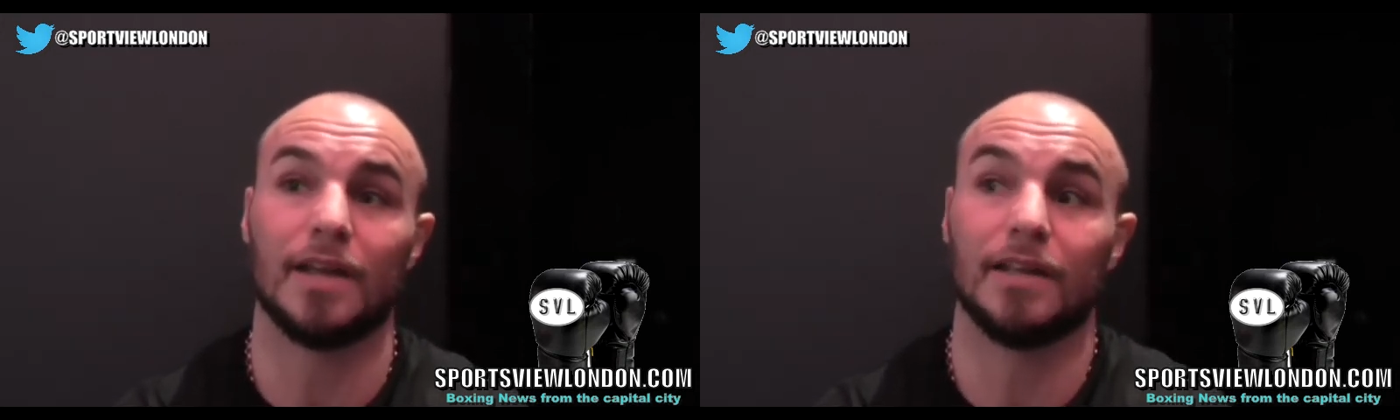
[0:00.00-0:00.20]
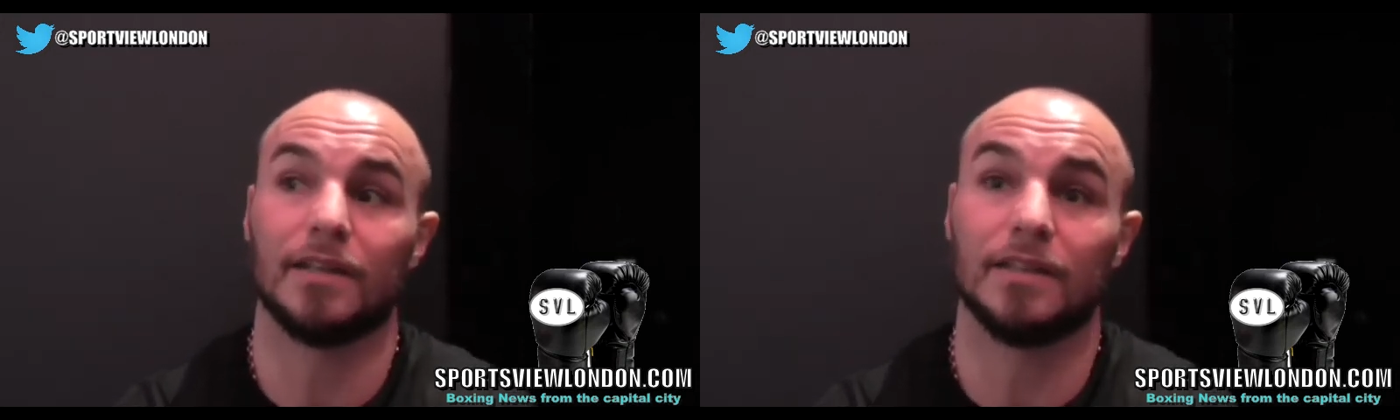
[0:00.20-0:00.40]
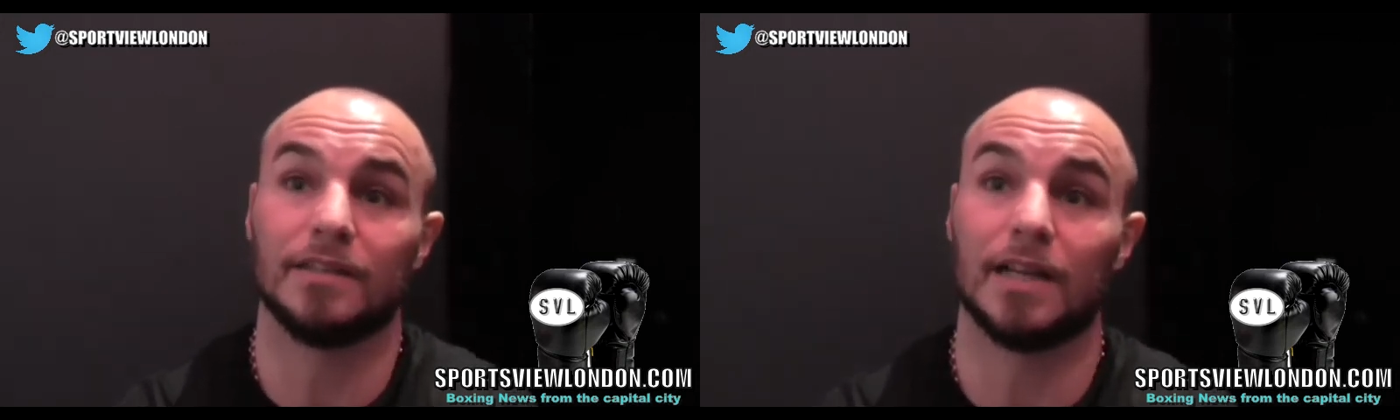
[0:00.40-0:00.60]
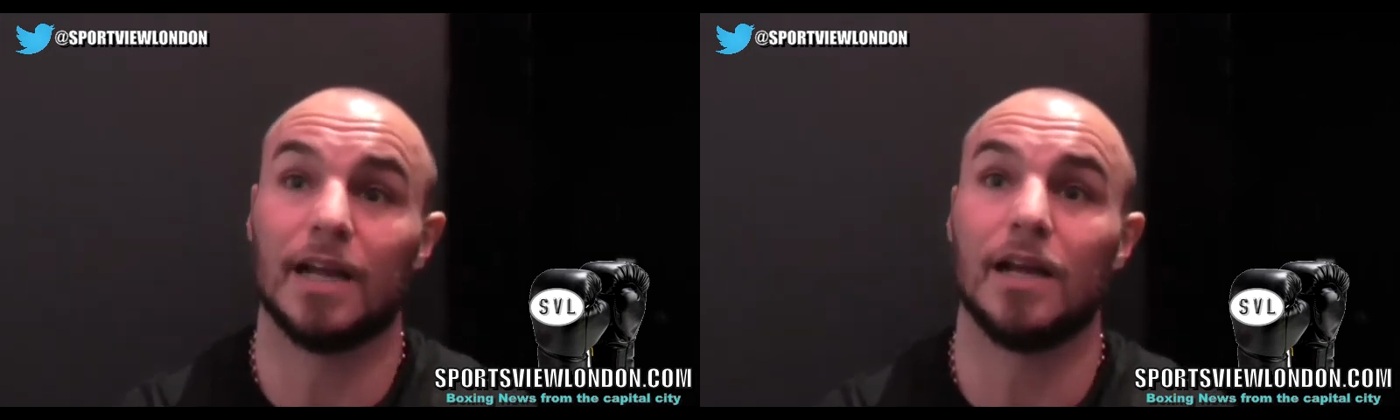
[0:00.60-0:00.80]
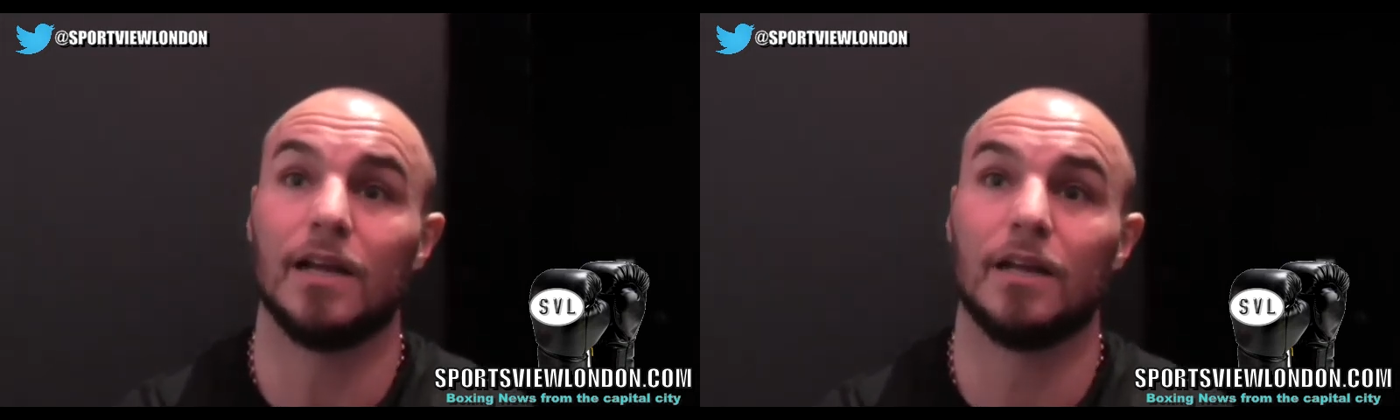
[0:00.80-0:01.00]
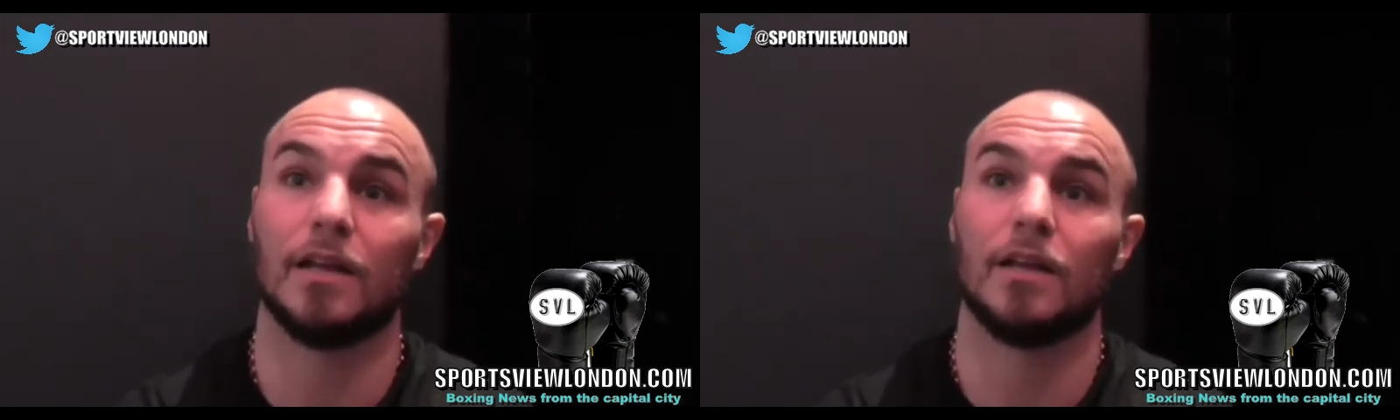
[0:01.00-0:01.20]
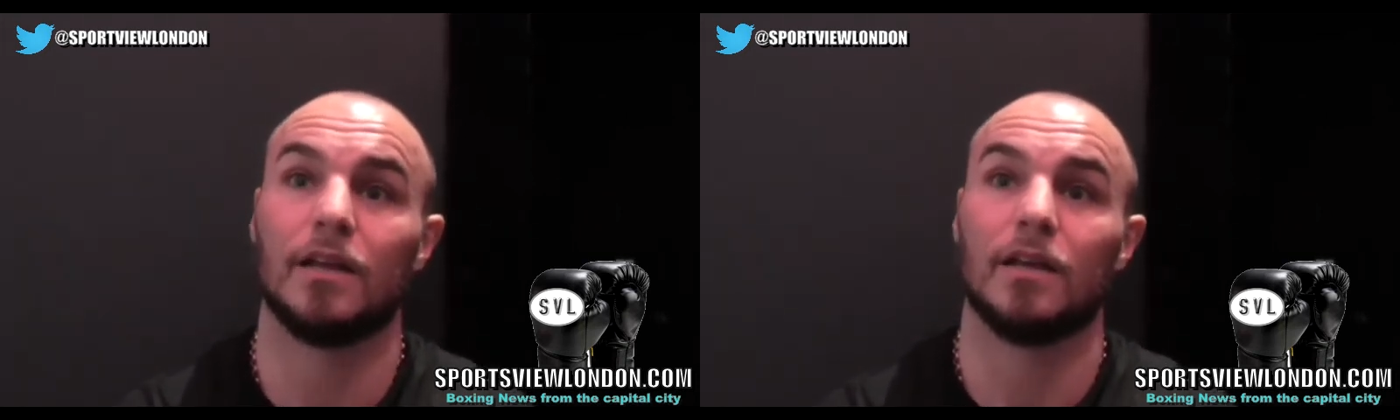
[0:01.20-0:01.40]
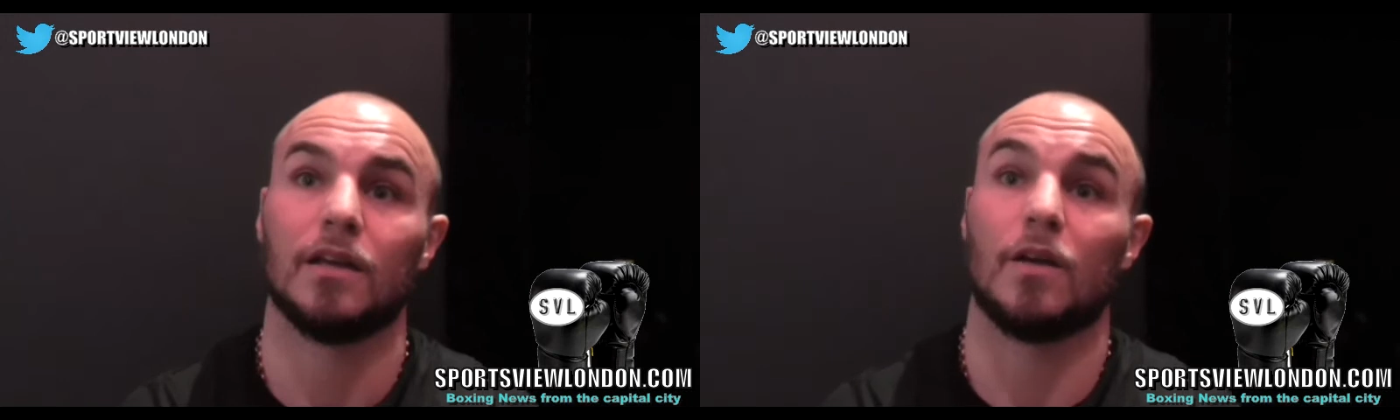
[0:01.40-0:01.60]
It is now.
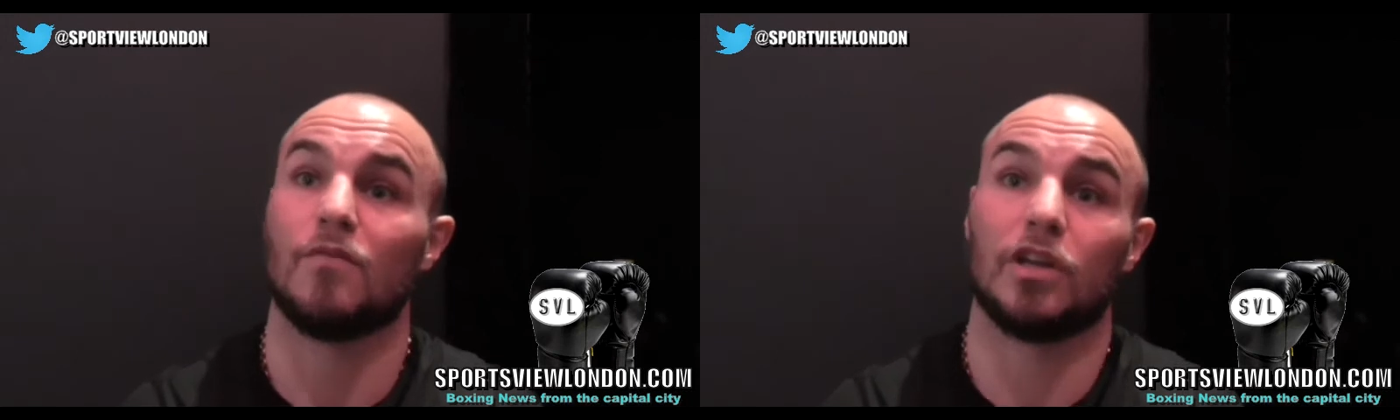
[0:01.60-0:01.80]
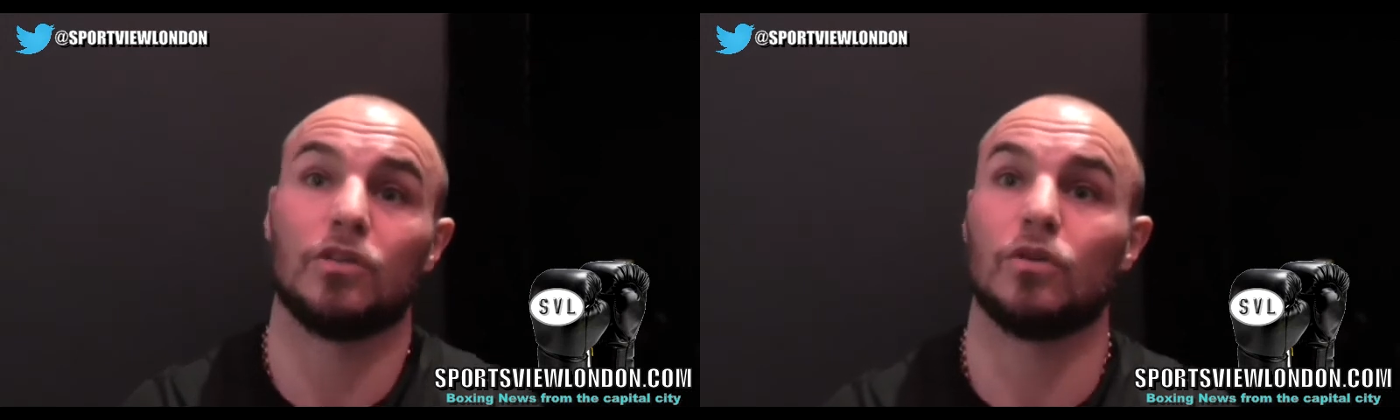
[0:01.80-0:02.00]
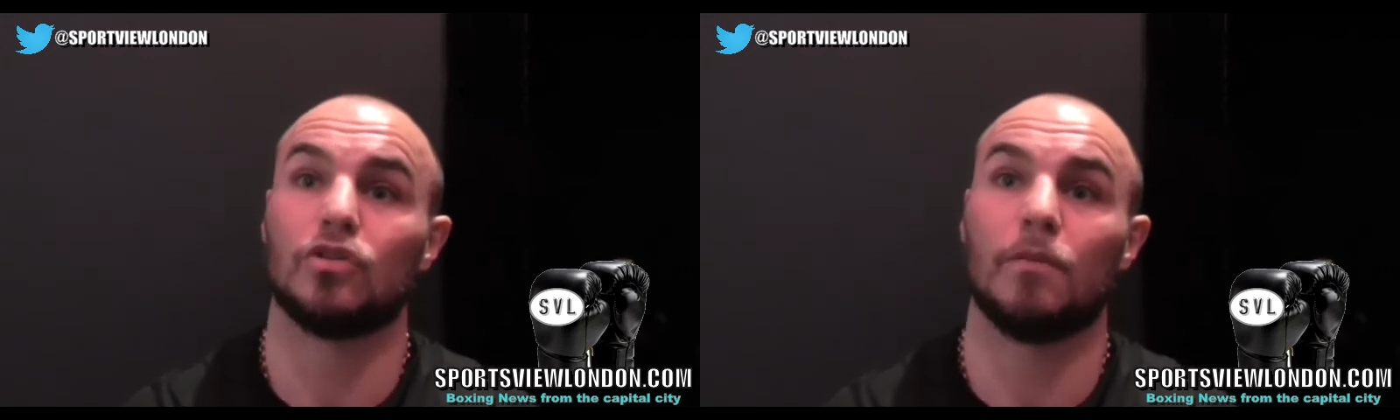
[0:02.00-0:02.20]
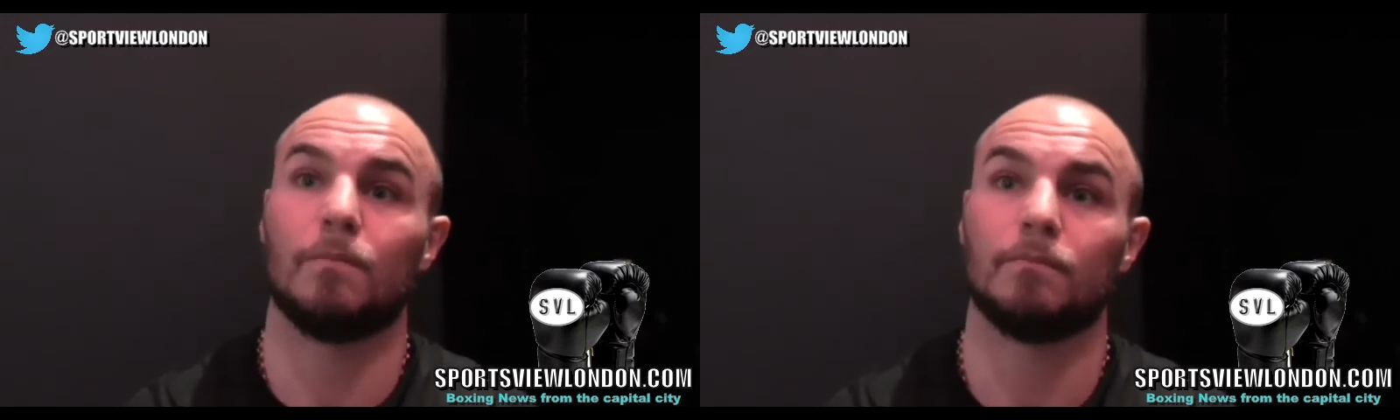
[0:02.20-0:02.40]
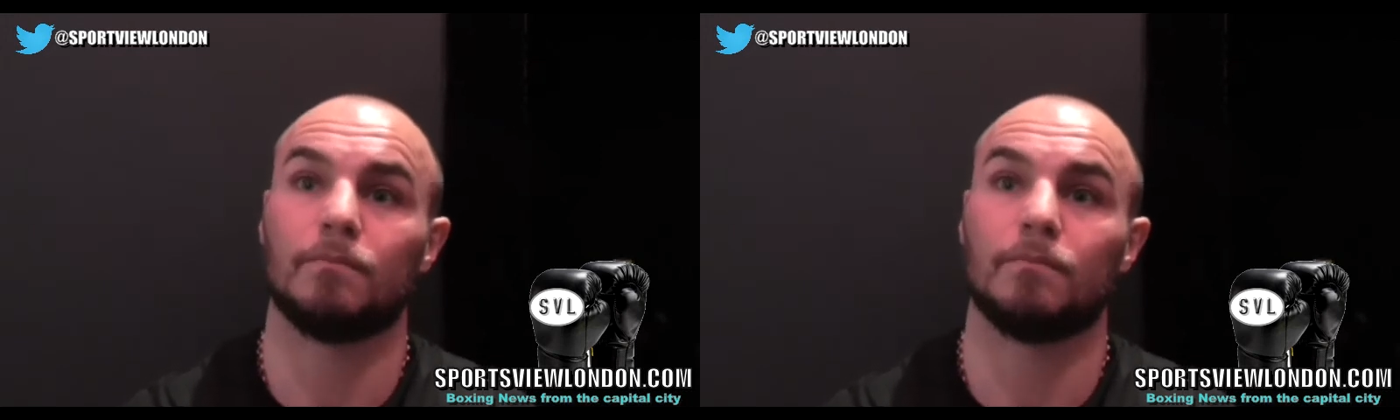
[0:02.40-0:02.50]
I'm going to do a job.